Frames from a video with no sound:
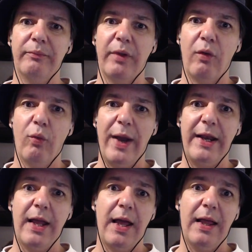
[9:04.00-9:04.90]

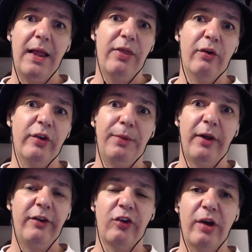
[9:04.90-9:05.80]
when there was a
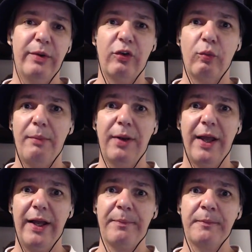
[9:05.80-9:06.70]
blind side with just one
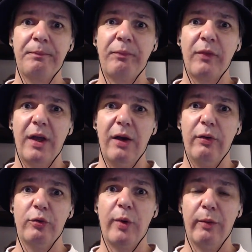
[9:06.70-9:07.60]
player. It
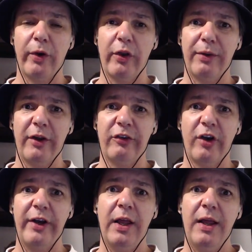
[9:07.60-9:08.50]
was 1-on-1 on the blind
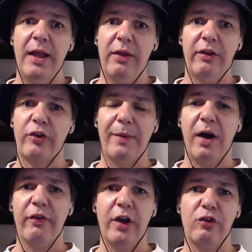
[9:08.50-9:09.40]
side. The scrum
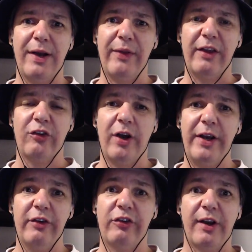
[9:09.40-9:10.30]
half goes around that side,
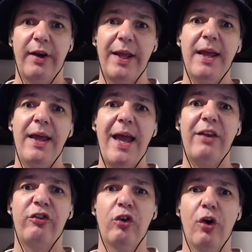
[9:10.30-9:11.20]
and suddenly
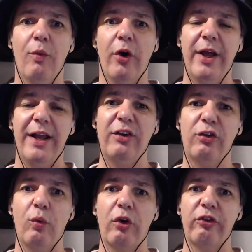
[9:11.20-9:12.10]
it's 2-on-1, and he
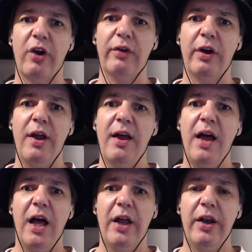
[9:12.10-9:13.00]
just walks over
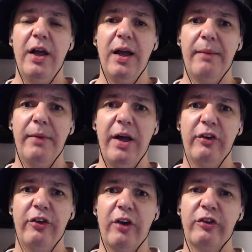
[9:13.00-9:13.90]

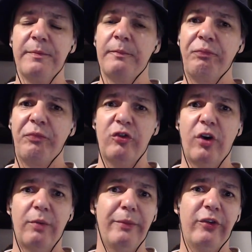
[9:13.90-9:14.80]
untouched.
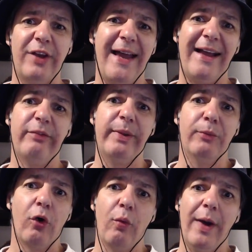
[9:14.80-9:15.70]
Tom Robinson had to be
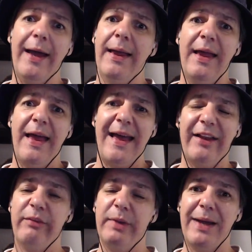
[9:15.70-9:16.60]
more aware,
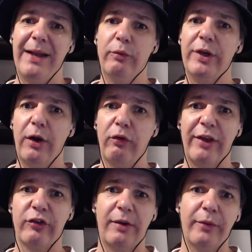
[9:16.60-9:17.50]
had to be the man that would get off
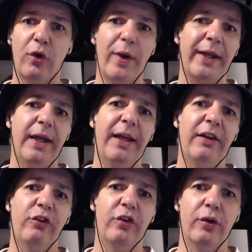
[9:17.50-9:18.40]
that scrum quick
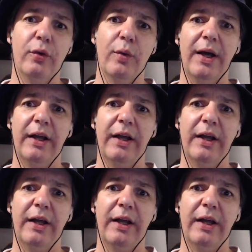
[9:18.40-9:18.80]
to